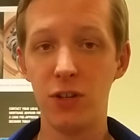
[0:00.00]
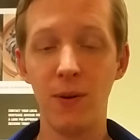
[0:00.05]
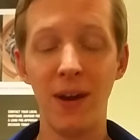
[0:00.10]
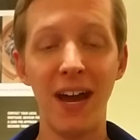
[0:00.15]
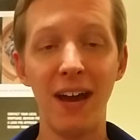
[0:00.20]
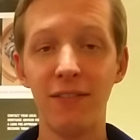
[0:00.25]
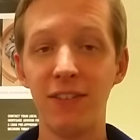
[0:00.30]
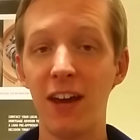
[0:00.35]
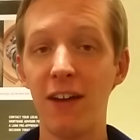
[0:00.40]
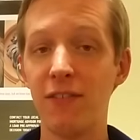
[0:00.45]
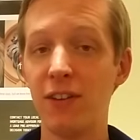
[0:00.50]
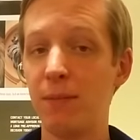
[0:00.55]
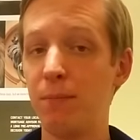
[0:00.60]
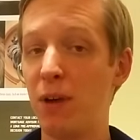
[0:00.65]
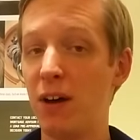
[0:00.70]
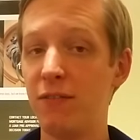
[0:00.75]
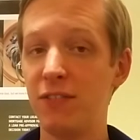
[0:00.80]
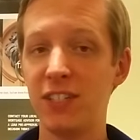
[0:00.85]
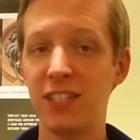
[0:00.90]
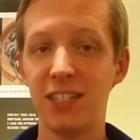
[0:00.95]
you have to have it
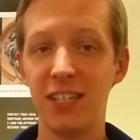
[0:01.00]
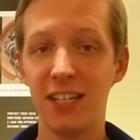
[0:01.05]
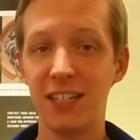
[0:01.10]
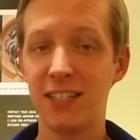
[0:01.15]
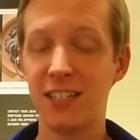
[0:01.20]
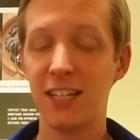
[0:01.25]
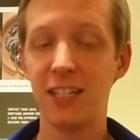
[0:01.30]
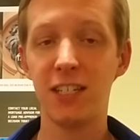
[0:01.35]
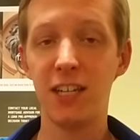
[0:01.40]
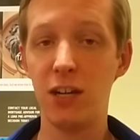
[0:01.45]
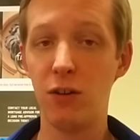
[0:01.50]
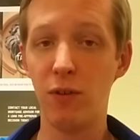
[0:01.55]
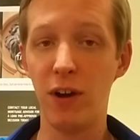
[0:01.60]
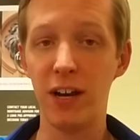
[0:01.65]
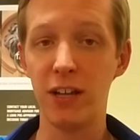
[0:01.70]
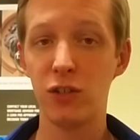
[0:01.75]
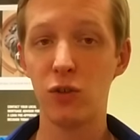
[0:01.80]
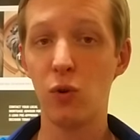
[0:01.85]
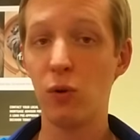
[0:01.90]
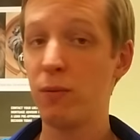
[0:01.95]
above a 660
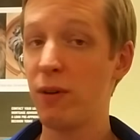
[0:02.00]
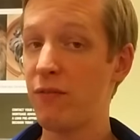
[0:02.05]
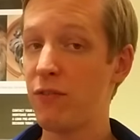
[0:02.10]
credit score,